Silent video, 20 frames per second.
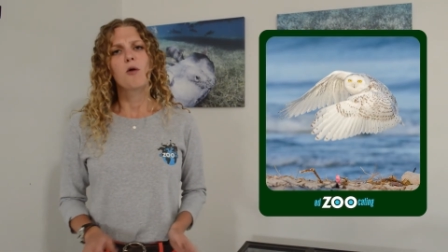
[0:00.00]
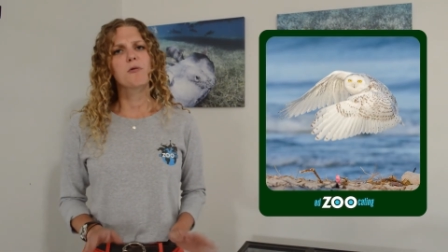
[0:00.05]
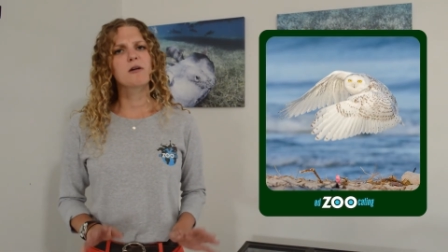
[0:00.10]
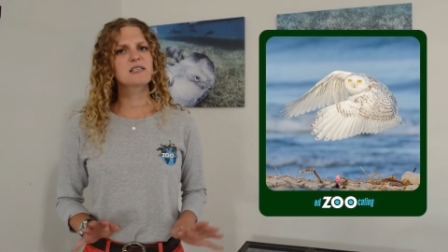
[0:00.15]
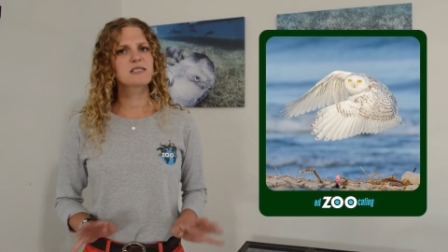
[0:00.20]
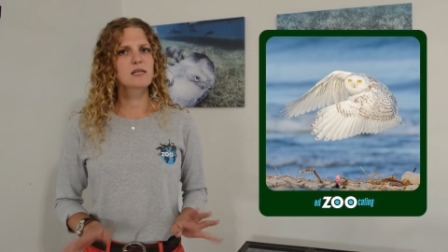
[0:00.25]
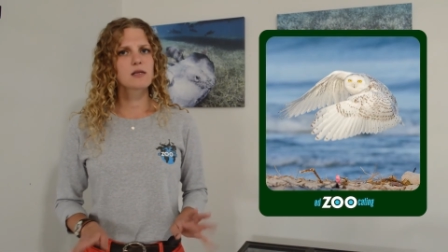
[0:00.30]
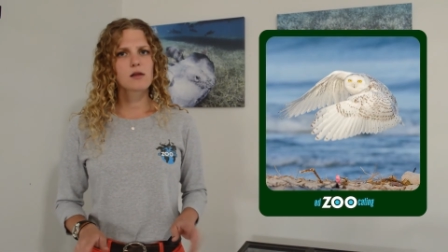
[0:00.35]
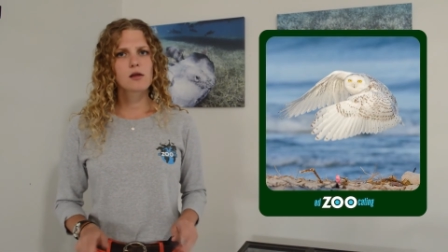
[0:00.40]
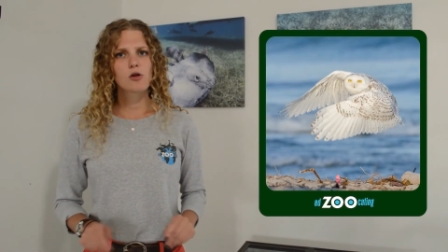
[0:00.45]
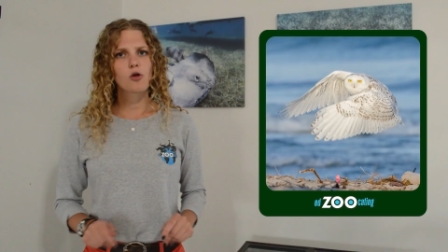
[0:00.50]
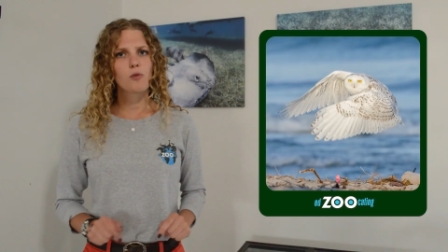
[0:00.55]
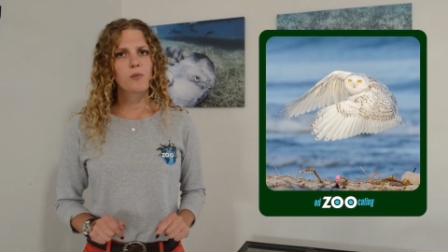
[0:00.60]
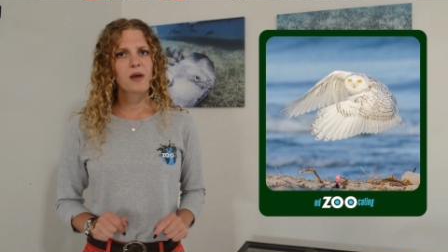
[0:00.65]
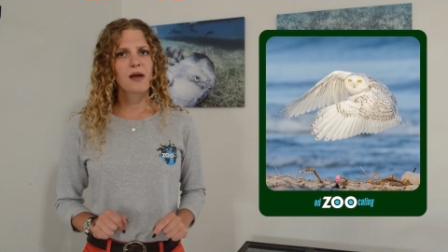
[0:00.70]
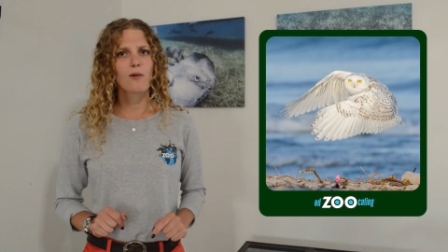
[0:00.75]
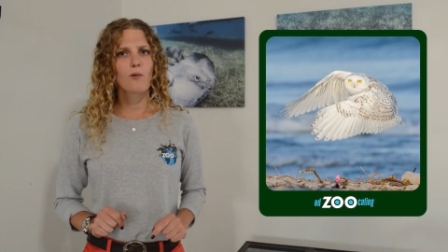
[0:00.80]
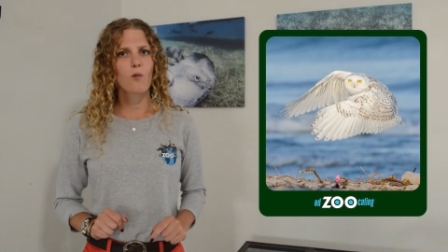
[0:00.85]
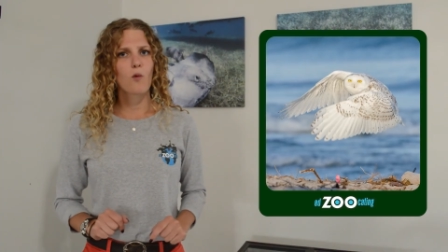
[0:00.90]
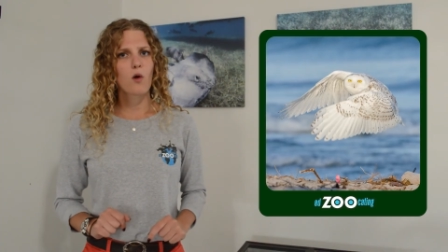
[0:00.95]
where it's a little
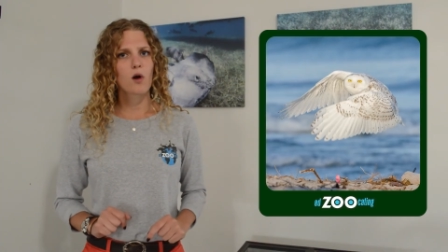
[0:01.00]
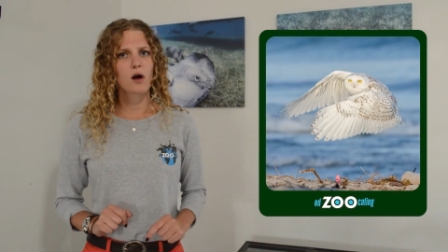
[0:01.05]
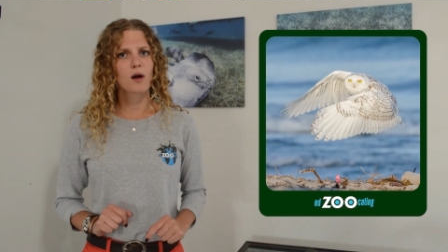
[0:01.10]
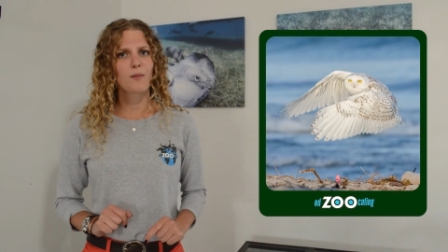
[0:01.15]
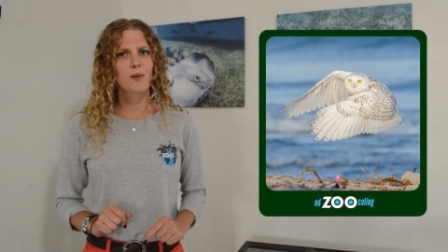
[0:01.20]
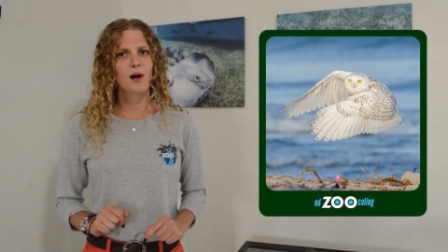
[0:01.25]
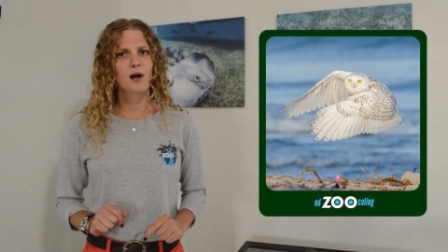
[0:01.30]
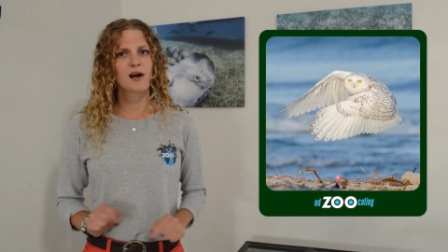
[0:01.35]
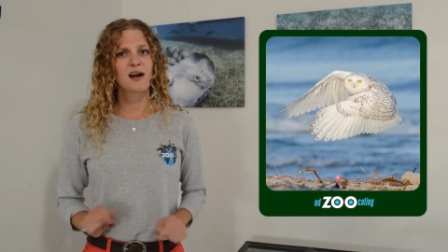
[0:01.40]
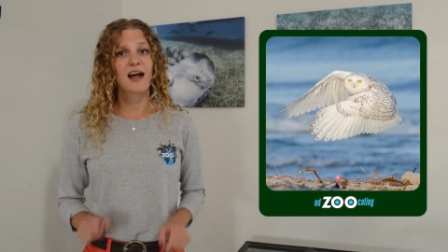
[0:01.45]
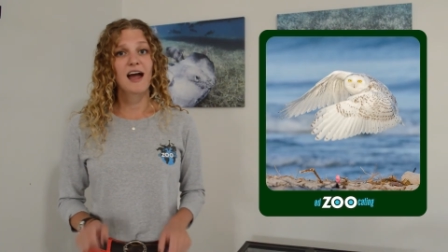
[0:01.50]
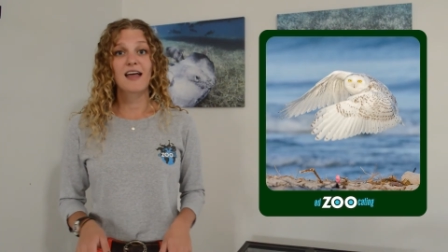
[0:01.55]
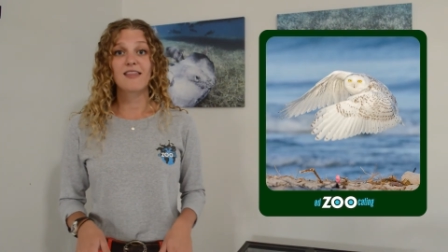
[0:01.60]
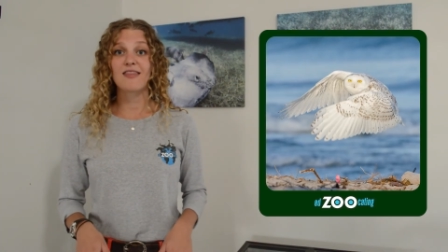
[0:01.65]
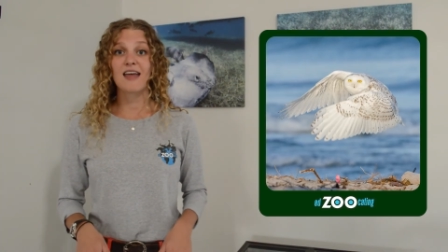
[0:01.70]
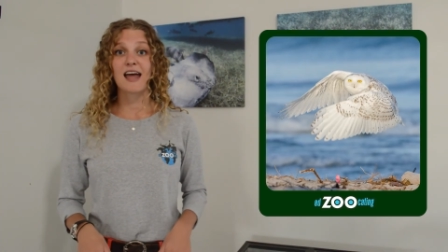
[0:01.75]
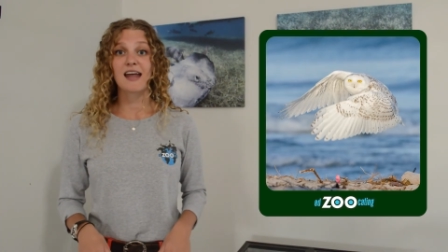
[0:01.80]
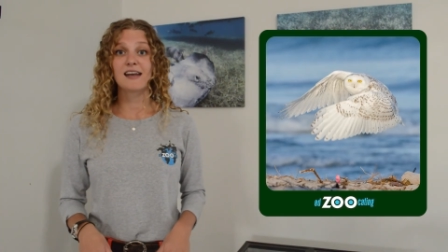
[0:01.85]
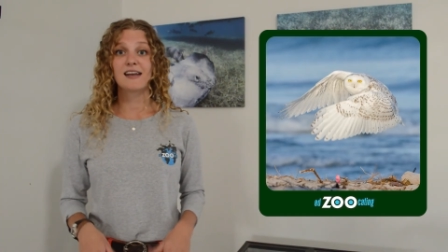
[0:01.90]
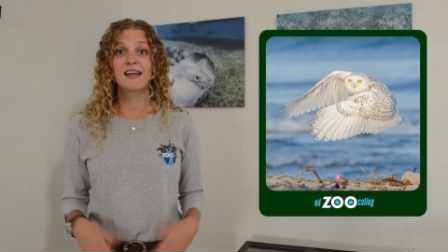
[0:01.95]
bit warmer,
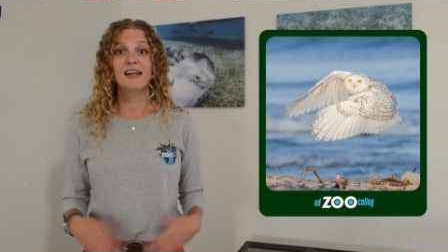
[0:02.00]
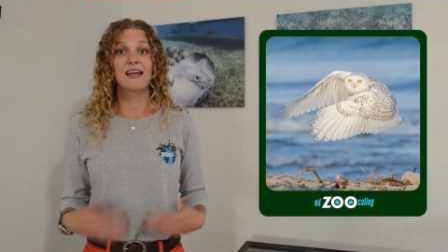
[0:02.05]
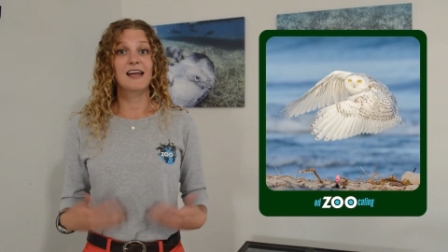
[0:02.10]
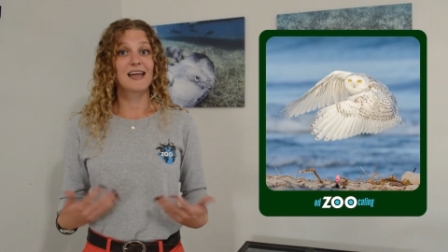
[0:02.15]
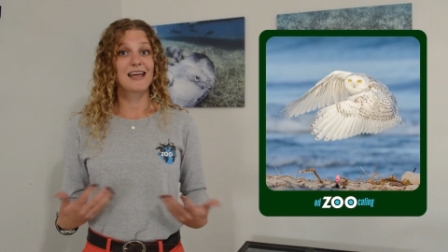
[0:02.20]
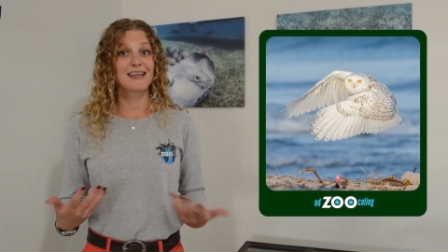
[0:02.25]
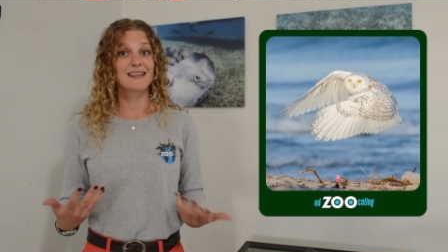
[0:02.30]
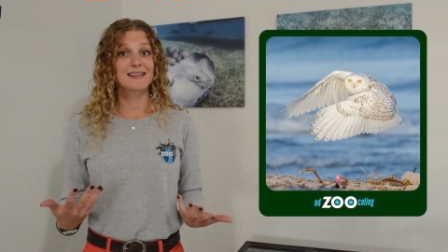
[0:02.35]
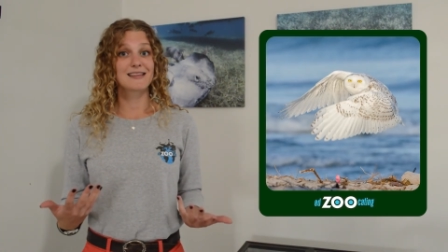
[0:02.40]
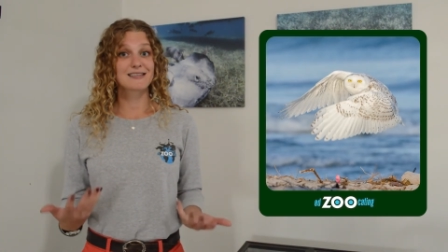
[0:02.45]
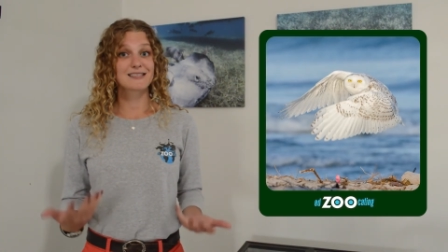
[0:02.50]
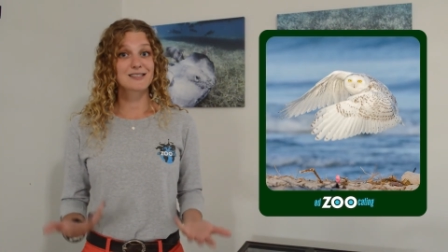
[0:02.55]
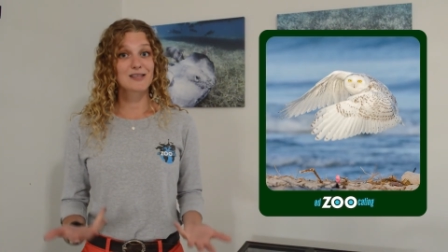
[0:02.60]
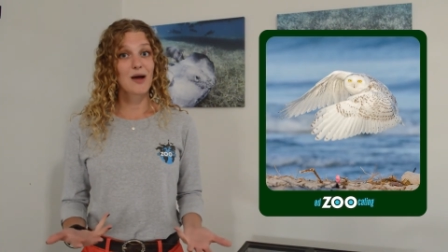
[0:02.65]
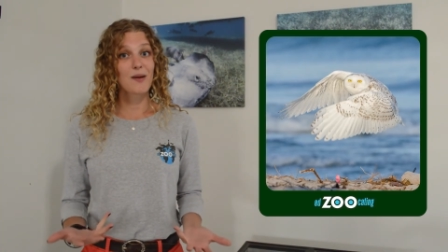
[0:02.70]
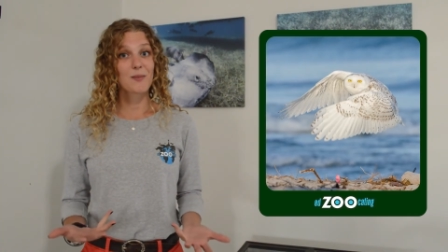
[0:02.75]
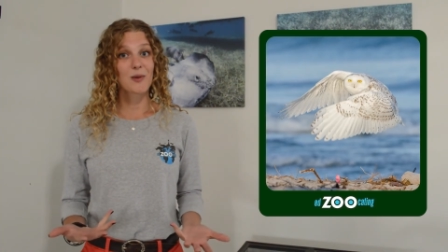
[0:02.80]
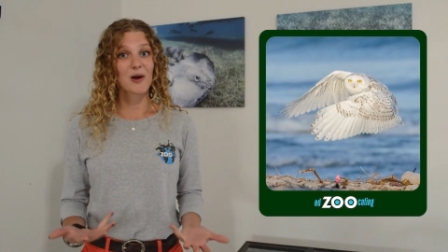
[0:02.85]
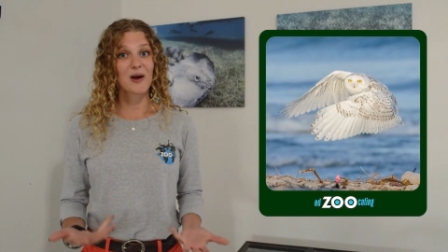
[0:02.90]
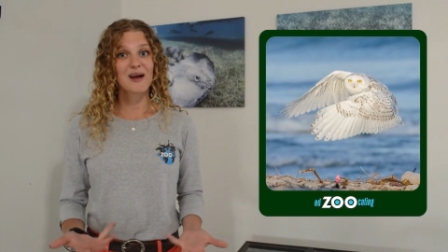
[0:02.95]
and then in the
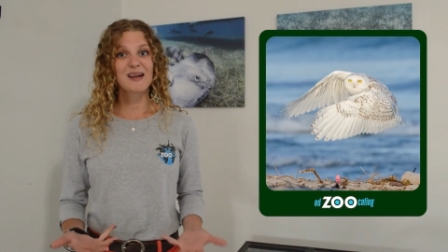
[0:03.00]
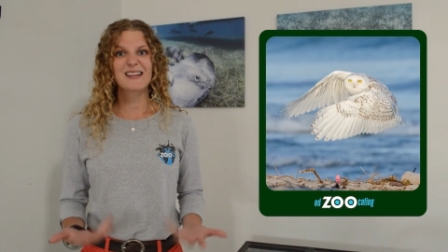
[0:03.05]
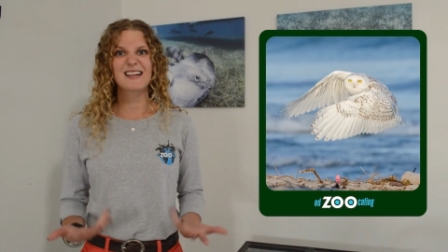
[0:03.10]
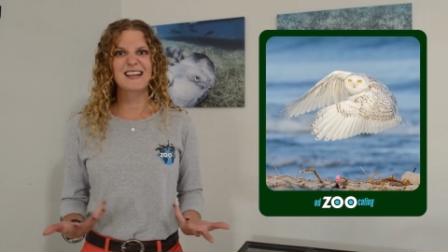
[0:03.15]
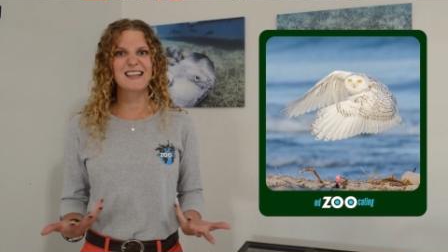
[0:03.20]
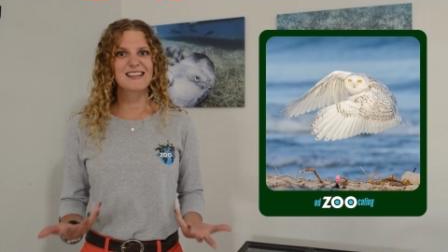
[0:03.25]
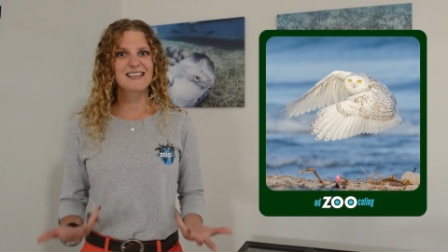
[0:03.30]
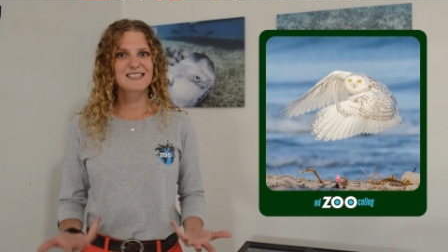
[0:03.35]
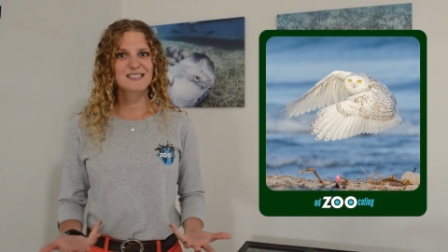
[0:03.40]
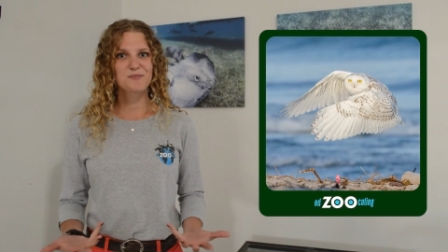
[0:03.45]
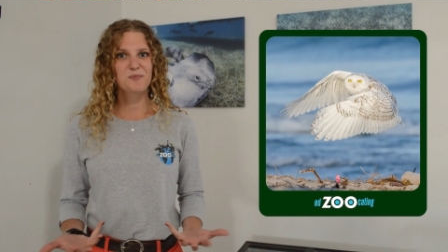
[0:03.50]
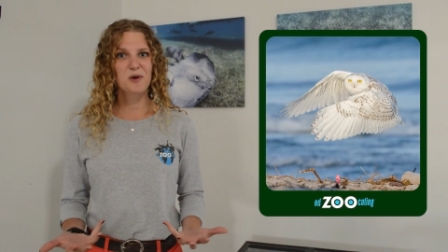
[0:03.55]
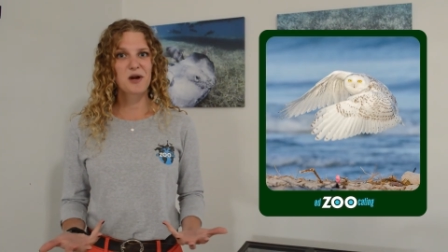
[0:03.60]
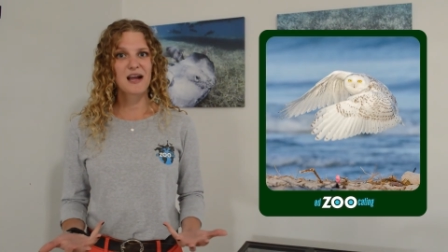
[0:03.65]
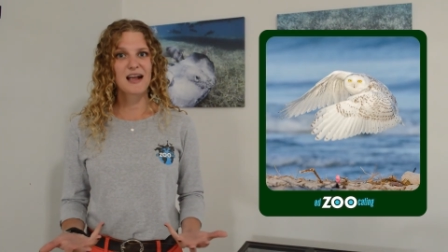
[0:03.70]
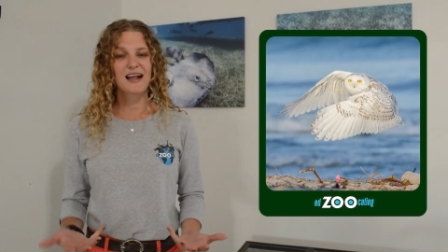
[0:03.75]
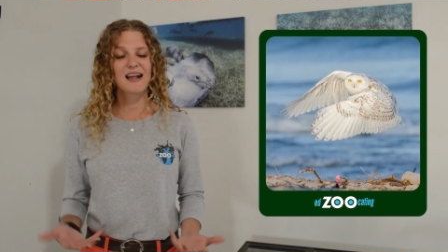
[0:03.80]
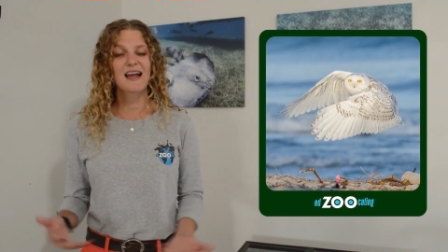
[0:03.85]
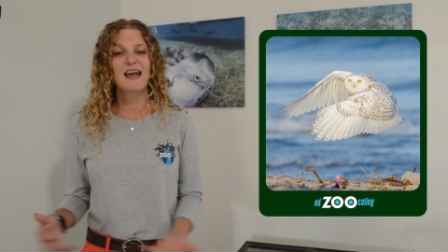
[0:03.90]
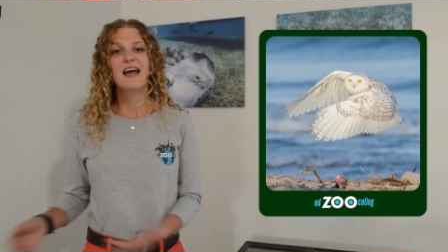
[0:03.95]
summer and in the
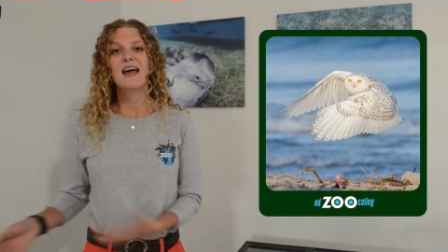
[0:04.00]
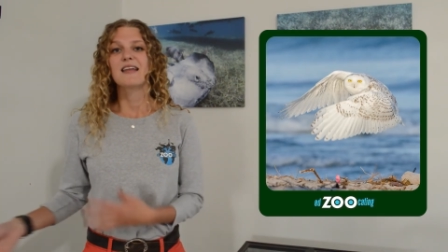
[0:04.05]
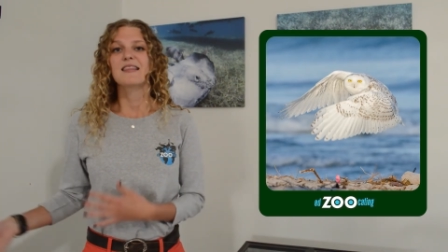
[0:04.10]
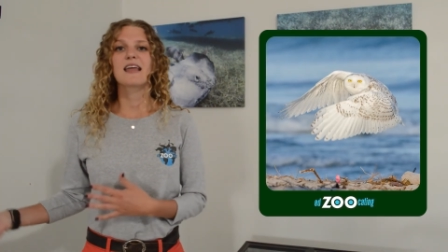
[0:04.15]
spring,